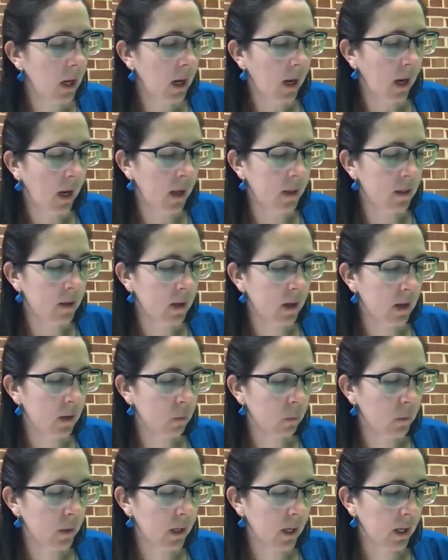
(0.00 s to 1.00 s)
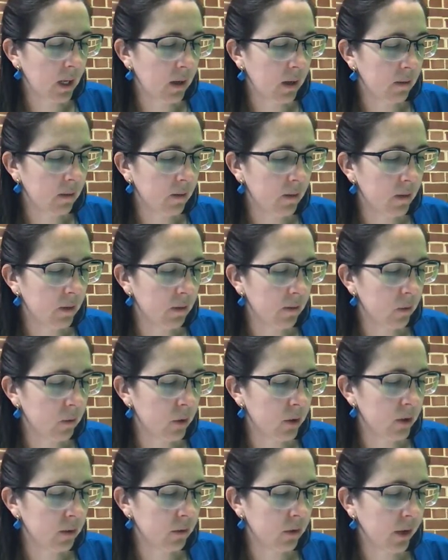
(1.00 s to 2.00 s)
And then we have the
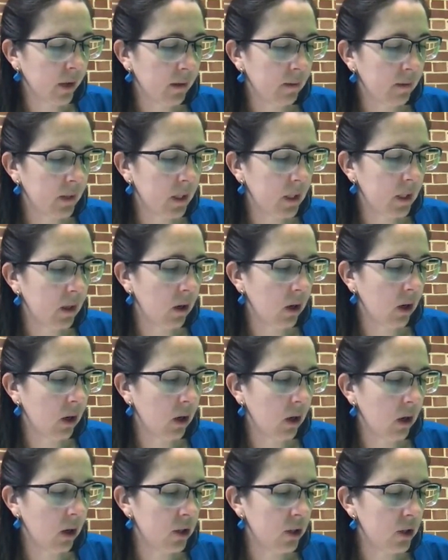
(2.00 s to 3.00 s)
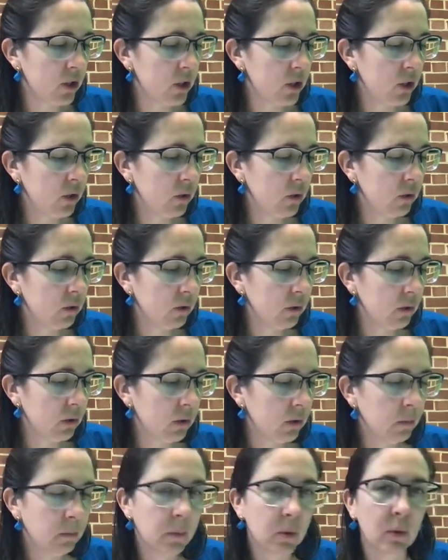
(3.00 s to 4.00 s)
force of gravity on 2
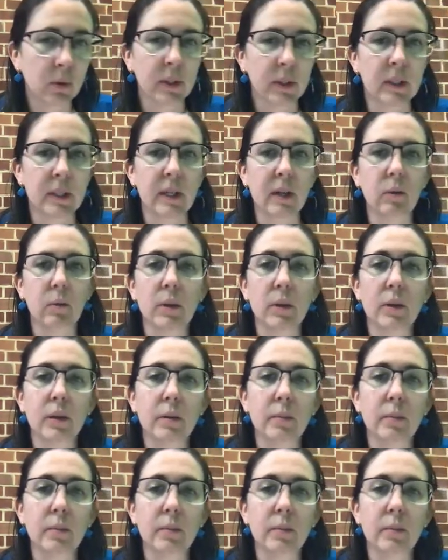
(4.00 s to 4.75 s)
pulling downward.